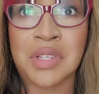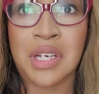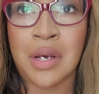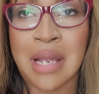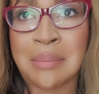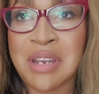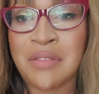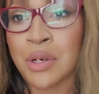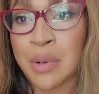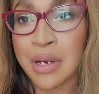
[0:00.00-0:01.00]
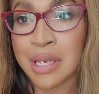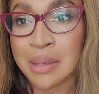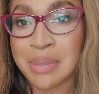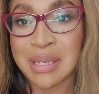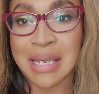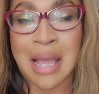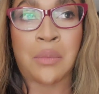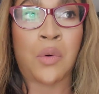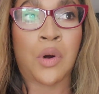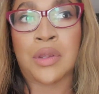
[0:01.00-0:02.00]
you know, that I'm never going to wear again, but like
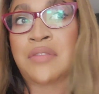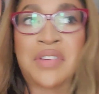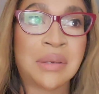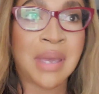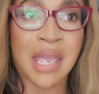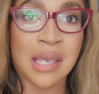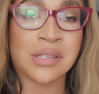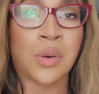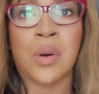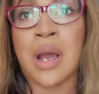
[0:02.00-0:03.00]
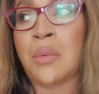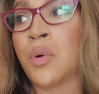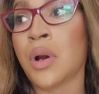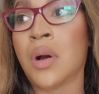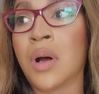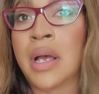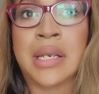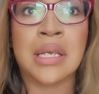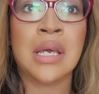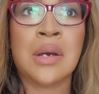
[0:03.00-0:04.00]
I wore on the VMAs or I wore
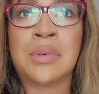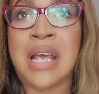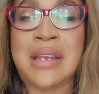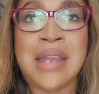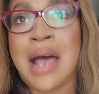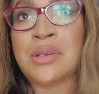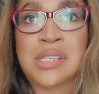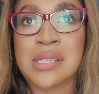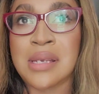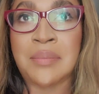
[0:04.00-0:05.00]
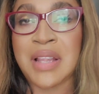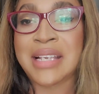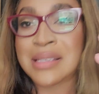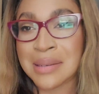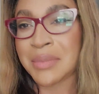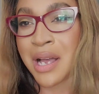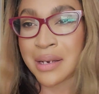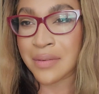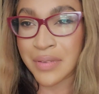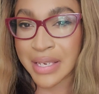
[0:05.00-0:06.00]
on when I announced some, like some
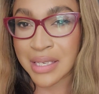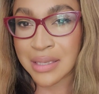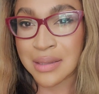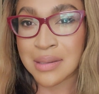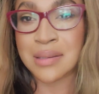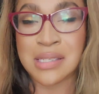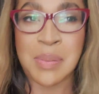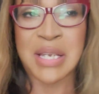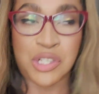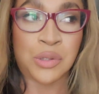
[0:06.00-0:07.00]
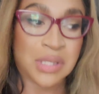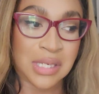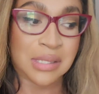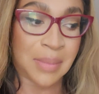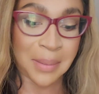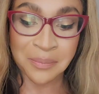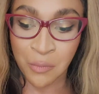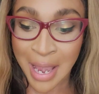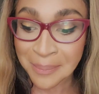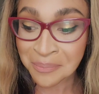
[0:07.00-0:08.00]
kind of like specialty to me,
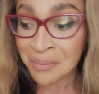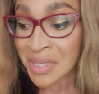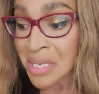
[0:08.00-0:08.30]
right?